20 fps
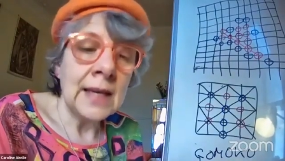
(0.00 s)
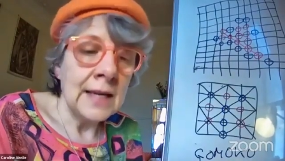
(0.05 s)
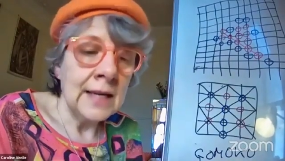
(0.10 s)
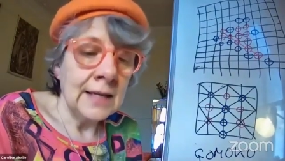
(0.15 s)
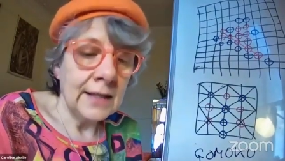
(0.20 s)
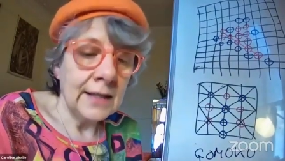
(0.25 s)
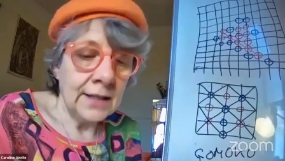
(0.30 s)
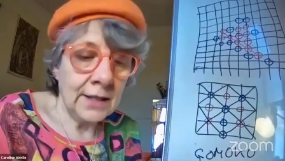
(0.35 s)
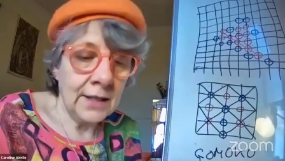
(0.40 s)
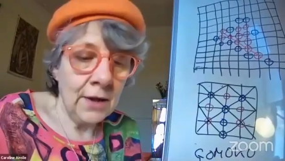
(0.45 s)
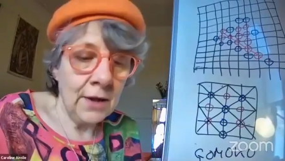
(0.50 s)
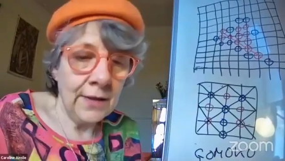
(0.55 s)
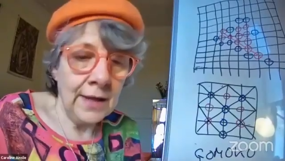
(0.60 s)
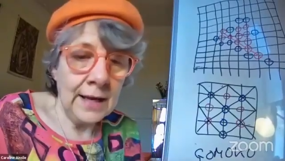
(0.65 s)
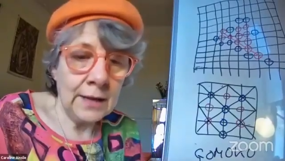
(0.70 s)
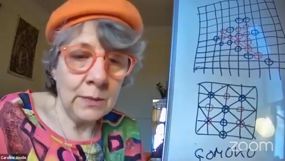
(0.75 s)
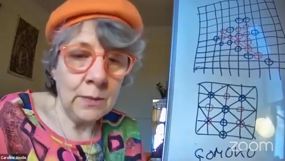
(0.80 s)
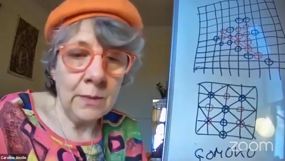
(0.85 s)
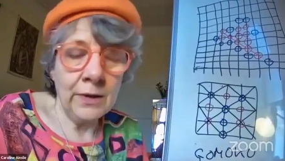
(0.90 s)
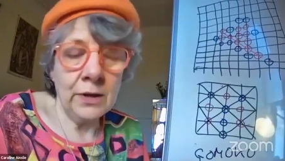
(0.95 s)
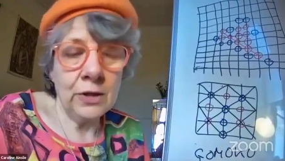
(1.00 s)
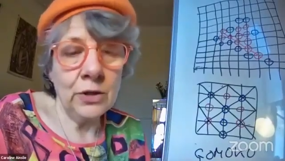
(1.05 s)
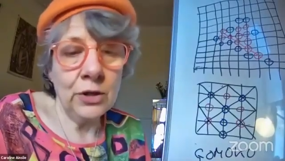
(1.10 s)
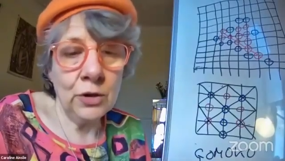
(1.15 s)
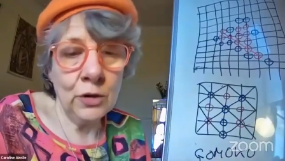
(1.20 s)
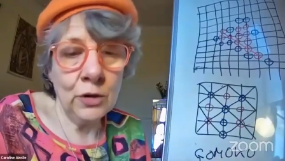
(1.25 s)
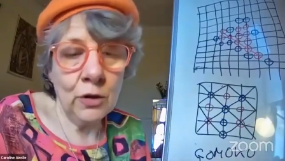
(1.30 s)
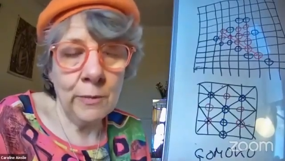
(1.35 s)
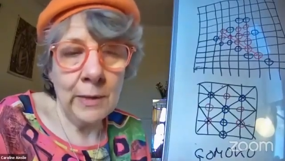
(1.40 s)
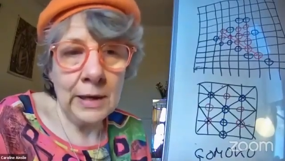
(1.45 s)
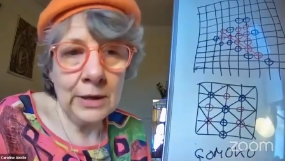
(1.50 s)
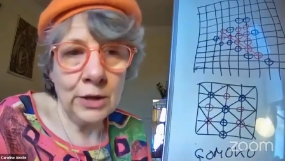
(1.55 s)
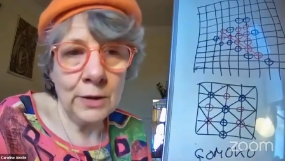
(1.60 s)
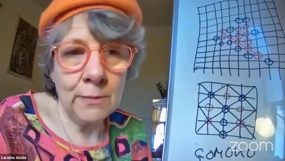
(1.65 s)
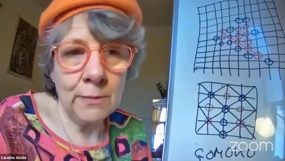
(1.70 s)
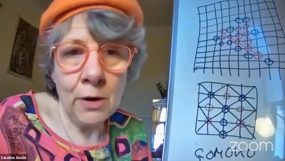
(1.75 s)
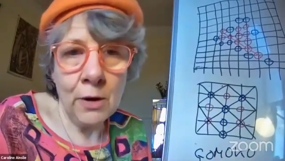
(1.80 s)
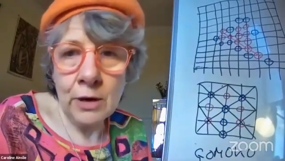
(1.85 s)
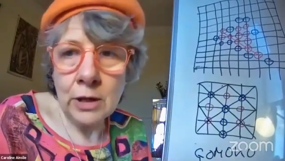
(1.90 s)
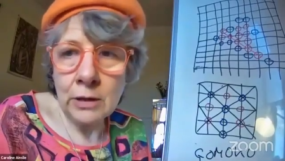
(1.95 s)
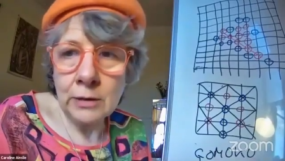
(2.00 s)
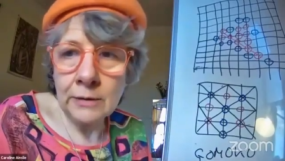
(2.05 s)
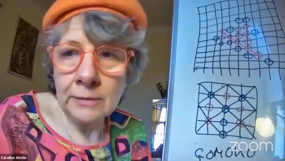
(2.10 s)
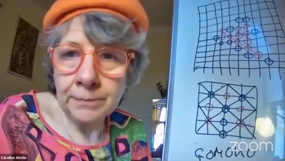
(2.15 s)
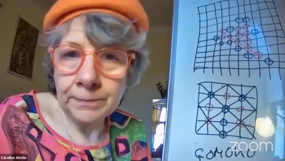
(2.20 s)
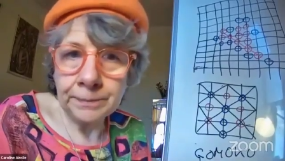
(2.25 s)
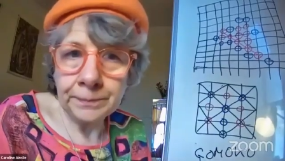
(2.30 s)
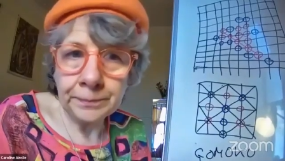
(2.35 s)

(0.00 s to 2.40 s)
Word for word: So that's what we're going to talk about tomorrow.